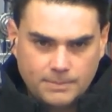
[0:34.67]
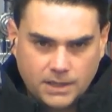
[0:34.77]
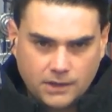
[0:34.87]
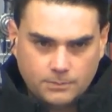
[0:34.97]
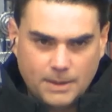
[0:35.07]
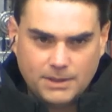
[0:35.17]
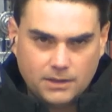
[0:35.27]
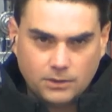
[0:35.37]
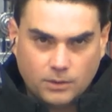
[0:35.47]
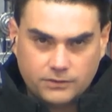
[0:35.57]
Because baby
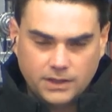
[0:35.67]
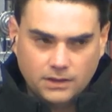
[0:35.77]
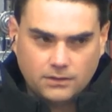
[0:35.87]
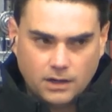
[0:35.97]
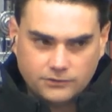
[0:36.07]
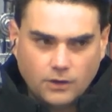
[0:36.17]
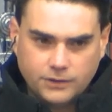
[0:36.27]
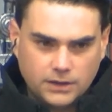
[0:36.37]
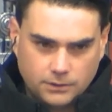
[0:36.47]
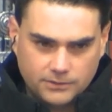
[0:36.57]
Hitler wasn't Hitler. Adult
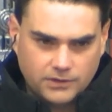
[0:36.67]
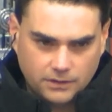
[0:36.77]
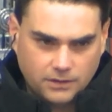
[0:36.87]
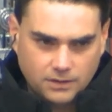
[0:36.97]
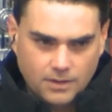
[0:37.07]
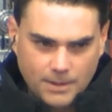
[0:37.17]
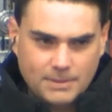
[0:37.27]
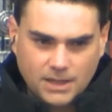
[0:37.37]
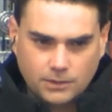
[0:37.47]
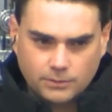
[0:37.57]
Hitler was Hitler. Baby
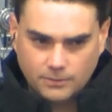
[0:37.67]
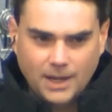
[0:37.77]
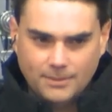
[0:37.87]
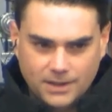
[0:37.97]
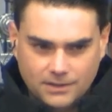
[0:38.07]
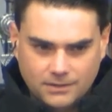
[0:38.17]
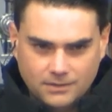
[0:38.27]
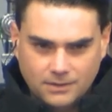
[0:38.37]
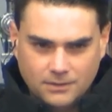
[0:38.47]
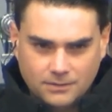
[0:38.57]
Hitler was a baby.
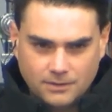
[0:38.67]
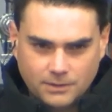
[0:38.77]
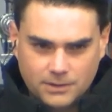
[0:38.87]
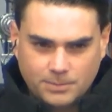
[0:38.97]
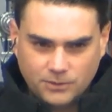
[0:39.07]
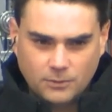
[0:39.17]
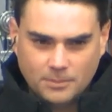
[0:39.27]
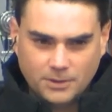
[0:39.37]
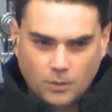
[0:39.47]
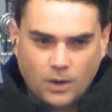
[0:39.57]
Right? What you
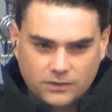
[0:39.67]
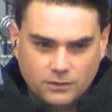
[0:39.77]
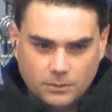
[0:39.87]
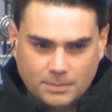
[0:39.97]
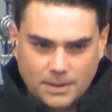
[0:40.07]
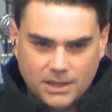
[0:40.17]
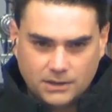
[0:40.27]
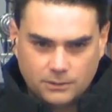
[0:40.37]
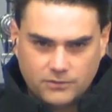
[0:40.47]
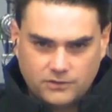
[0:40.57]
presumably want to do with baby
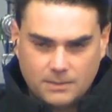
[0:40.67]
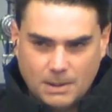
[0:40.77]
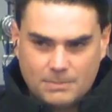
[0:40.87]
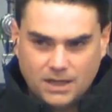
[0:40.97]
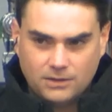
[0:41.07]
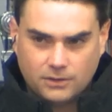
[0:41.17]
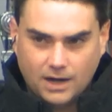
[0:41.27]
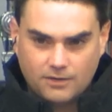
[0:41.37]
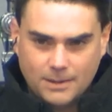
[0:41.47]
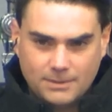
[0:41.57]
Hitler was take baby Hitler
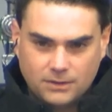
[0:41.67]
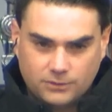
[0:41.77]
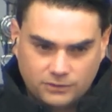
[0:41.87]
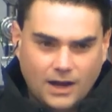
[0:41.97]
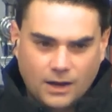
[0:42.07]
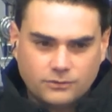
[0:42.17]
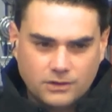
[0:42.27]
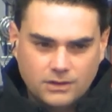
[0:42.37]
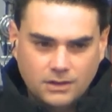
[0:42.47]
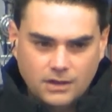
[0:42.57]
out of baby Hitler's house
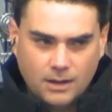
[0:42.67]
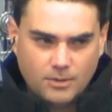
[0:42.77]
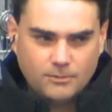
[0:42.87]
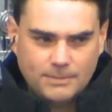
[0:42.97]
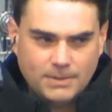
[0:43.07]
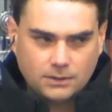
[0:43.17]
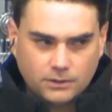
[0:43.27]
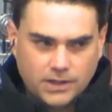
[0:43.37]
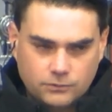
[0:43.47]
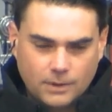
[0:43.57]
and move baby Hitler
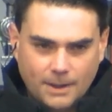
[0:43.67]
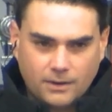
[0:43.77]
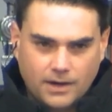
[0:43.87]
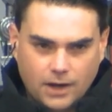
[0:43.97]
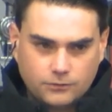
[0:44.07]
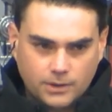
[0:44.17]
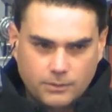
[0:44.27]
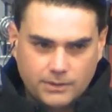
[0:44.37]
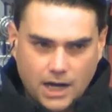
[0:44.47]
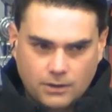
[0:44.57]
into a better house where he
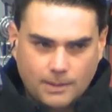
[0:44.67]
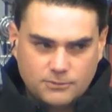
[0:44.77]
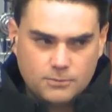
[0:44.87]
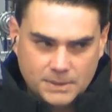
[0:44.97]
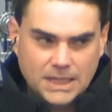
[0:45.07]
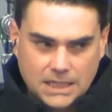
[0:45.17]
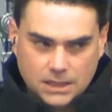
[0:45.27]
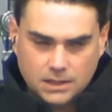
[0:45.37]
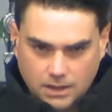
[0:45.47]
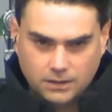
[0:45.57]
would not grow up to be
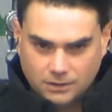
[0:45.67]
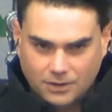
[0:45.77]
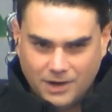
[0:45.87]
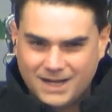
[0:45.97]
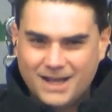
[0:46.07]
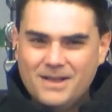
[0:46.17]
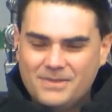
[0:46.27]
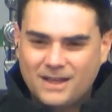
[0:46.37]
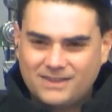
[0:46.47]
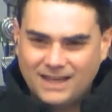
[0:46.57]
Hitler, right?
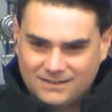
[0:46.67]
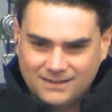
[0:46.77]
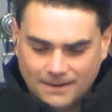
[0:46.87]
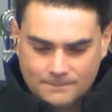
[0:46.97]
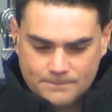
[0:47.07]
That's the idea.